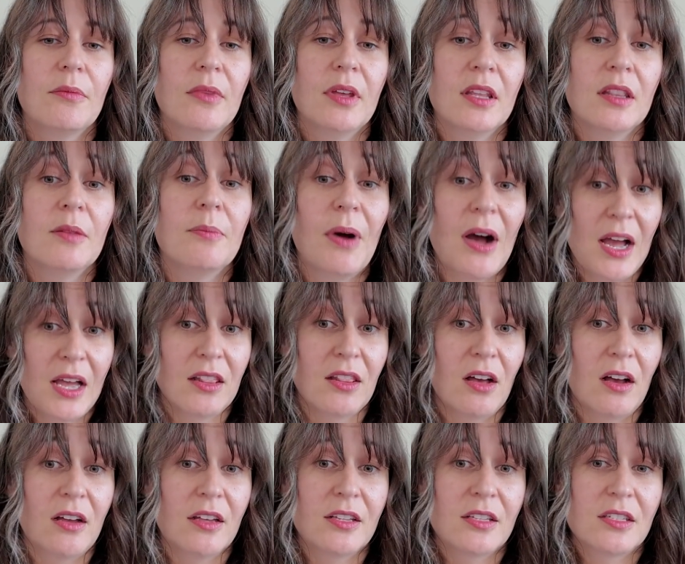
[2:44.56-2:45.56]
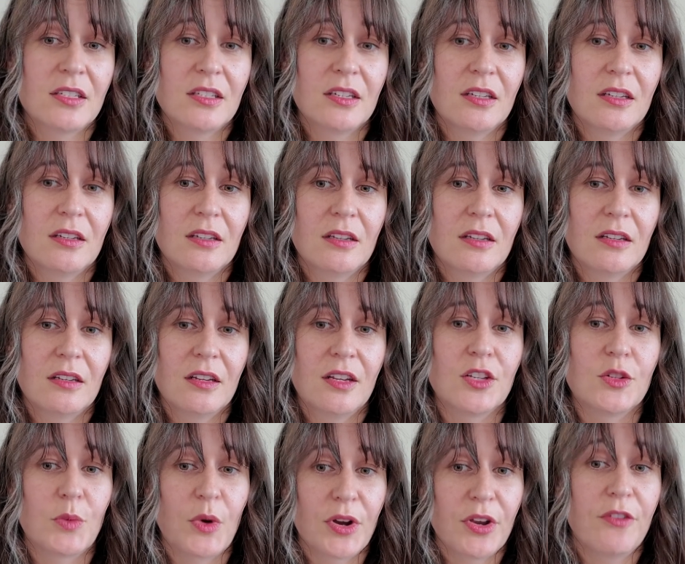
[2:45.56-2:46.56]
In the bylaws
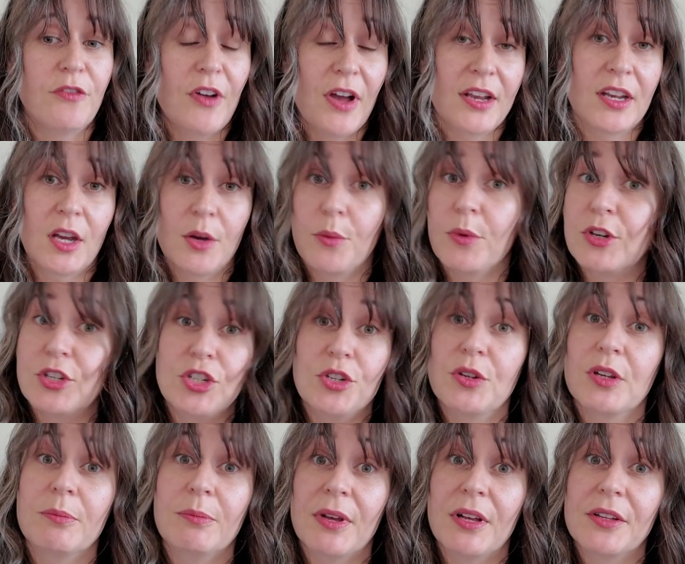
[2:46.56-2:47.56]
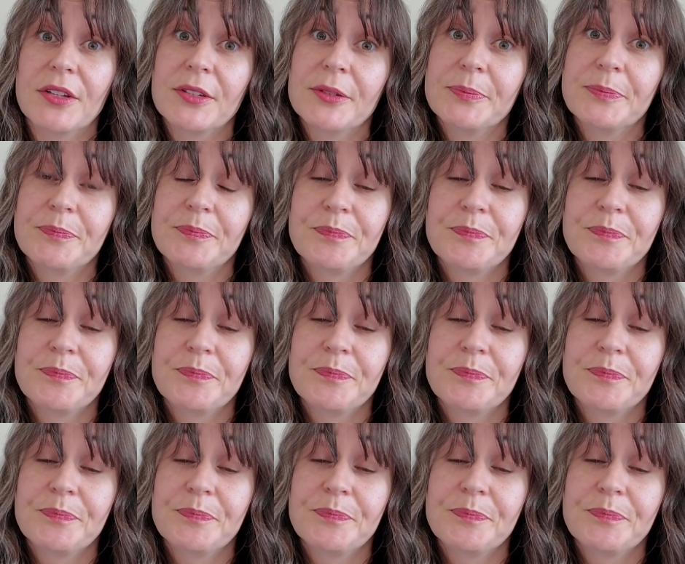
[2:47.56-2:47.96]
is where you find out which you can build.